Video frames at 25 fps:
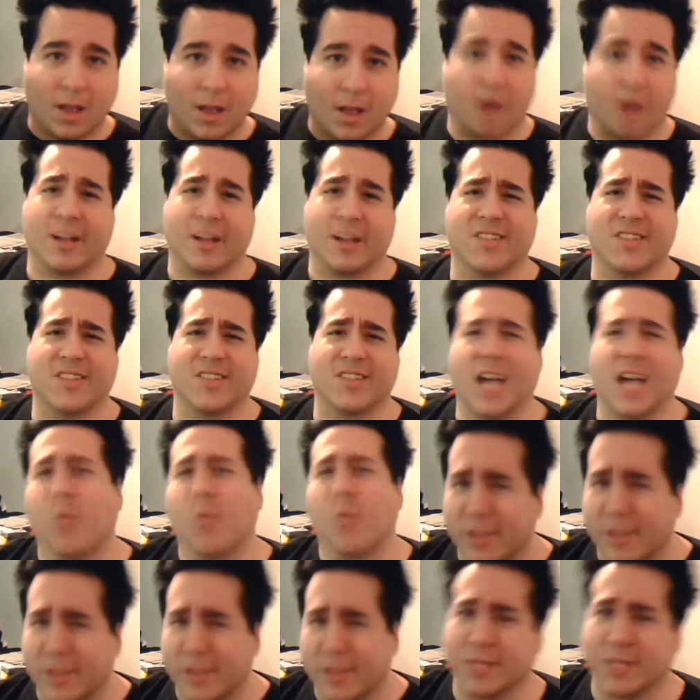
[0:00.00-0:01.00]
Okay, see, I
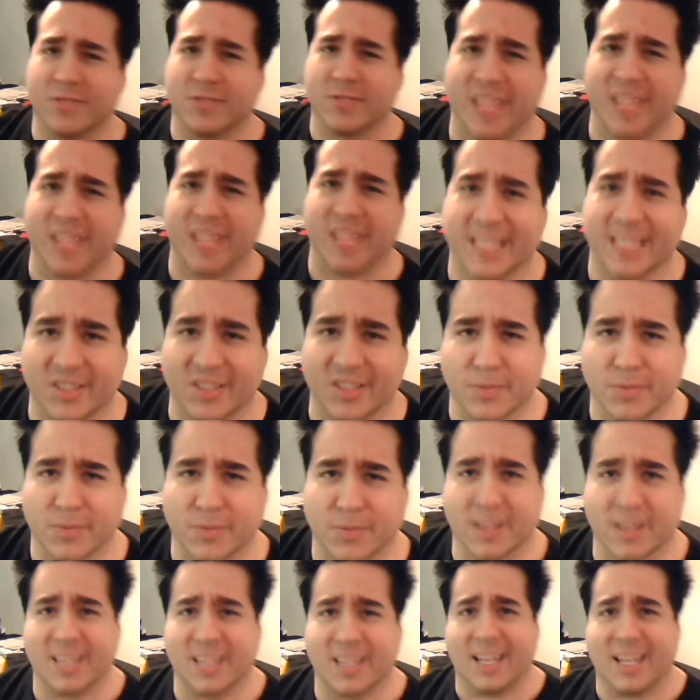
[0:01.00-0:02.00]
wish it was that easy,
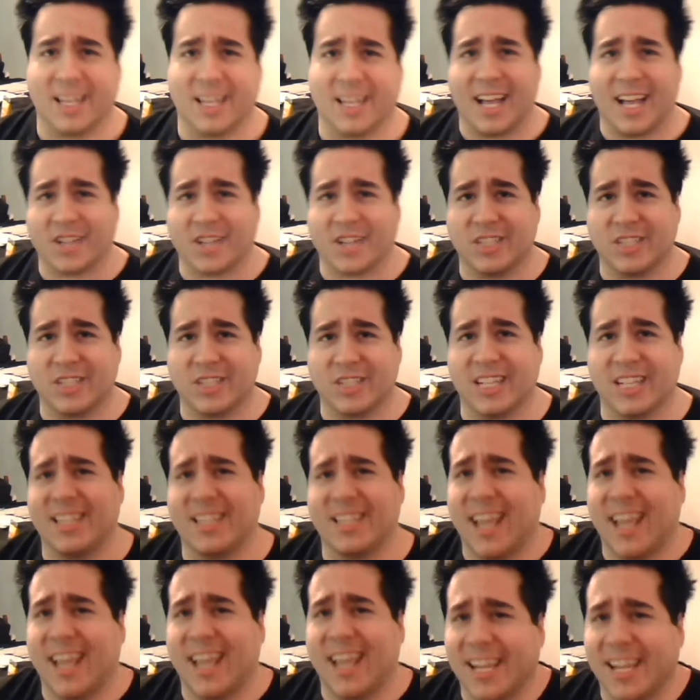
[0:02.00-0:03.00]
but actually
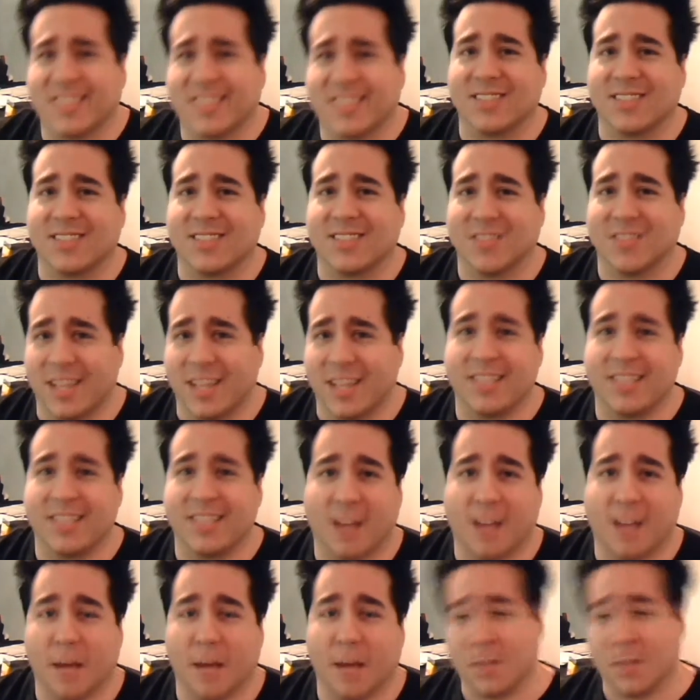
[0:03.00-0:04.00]
it takes a lot
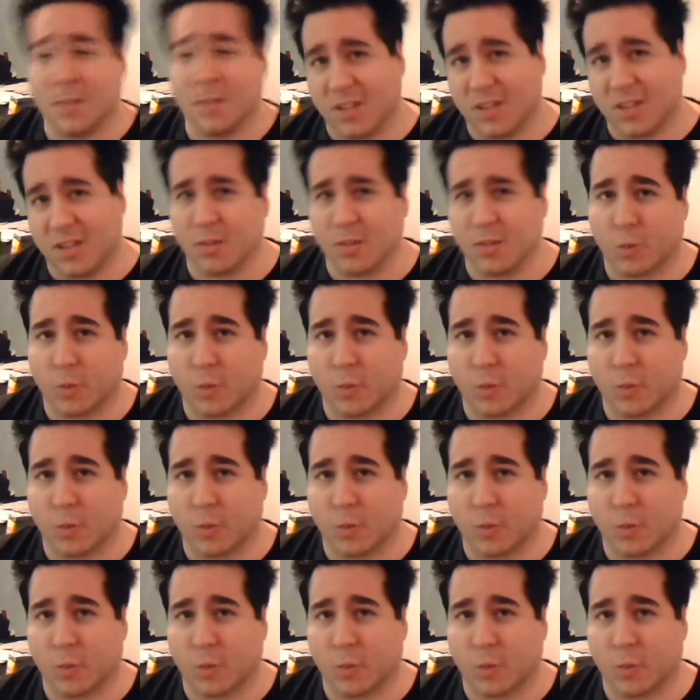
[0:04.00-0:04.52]
of time and a lot of